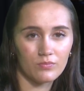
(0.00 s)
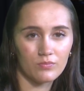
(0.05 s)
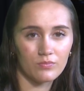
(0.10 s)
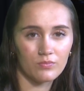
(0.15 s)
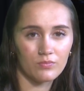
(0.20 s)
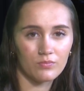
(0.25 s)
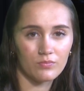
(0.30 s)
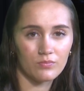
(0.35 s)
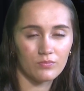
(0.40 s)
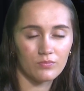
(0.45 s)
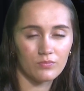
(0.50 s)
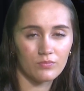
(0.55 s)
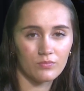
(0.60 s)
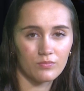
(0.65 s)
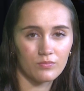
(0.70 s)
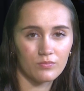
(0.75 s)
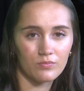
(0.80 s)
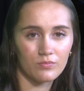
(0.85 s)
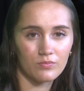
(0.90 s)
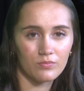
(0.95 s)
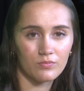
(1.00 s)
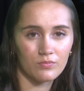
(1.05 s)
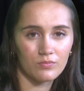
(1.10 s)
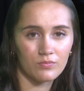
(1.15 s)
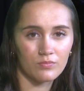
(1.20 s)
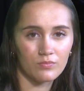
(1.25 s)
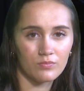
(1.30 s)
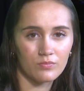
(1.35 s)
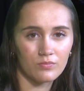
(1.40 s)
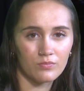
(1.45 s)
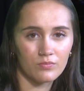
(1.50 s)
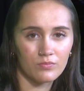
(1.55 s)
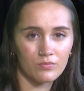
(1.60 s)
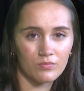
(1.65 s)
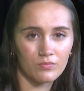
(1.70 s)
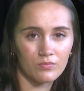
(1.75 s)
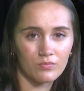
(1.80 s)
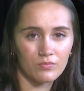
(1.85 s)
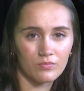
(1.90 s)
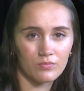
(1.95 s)

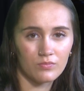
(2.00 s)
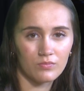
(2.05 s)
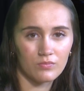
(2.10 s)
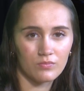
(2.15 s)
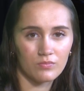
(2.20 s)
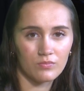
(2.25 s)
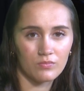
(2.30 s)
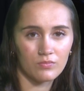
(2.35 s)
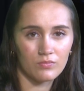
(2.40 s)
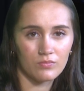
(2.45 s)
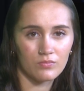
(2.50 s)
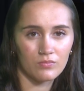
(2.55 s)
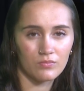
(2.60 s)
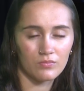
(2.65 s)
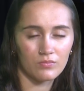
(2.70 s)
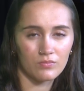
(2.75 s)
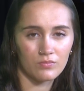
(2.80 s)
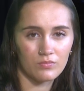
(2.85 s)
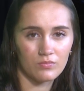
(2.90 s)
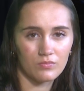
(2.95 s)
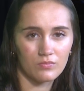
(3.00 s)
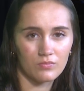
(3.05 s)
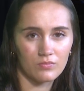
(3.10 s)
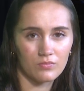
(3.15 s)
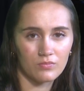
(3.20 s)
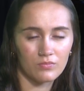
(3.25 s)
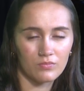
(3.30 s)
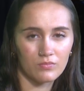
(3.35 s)
No words are spoken by the person on screen.